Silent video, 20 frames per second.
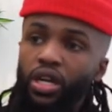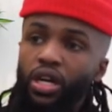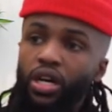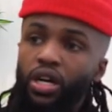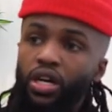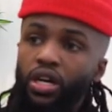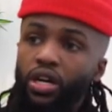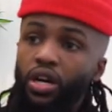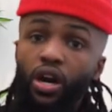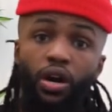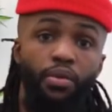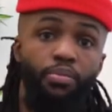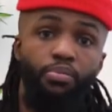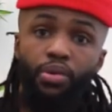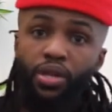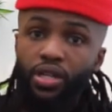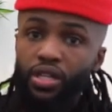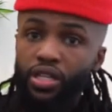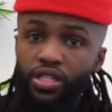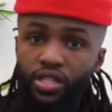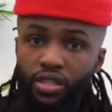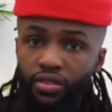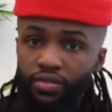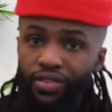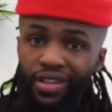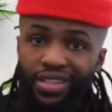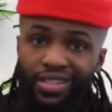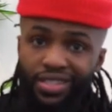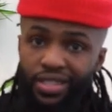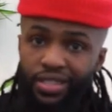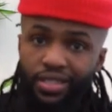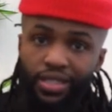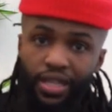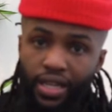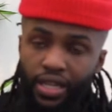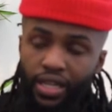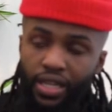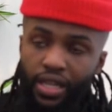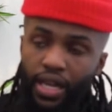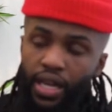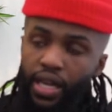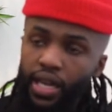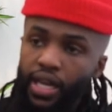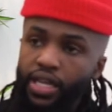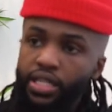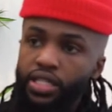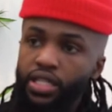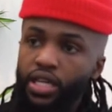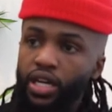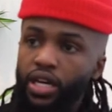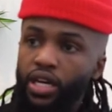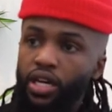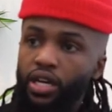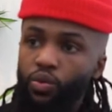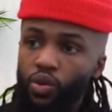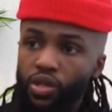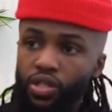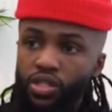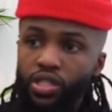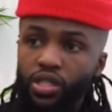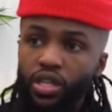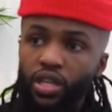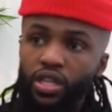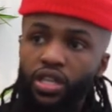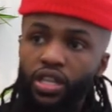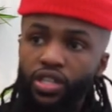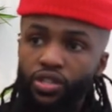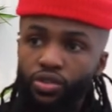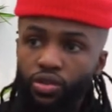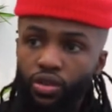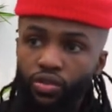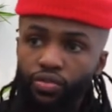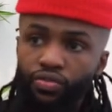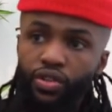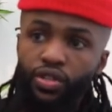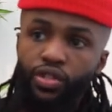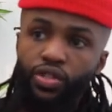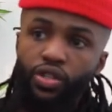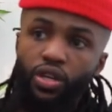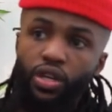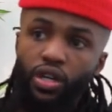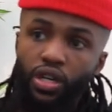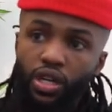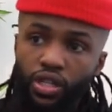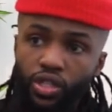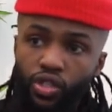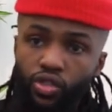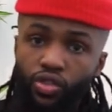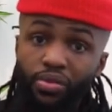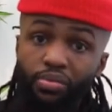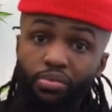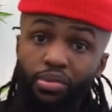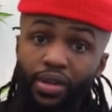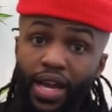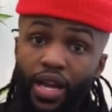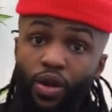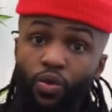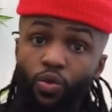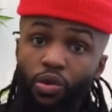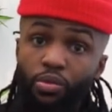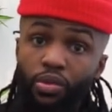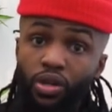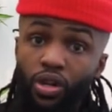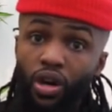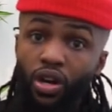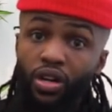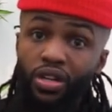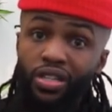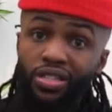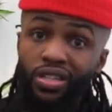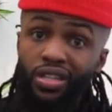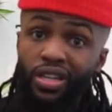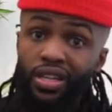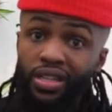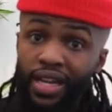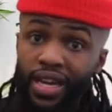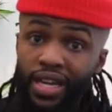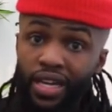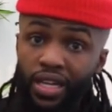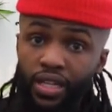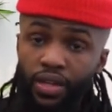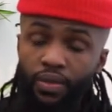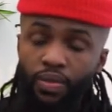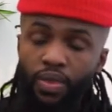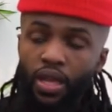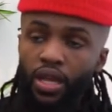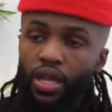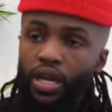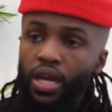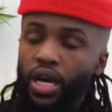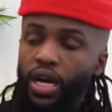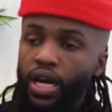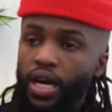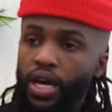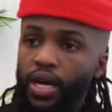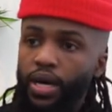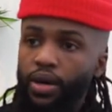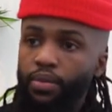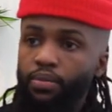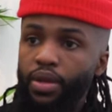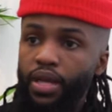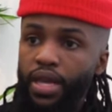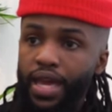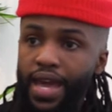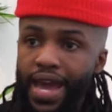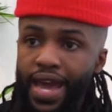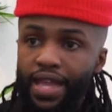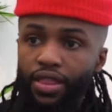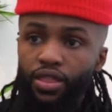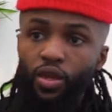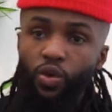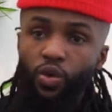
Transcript: uh, our biggest event to date. And uh, once again, it's going to feature 100 black women artists in Atlanta. Um, at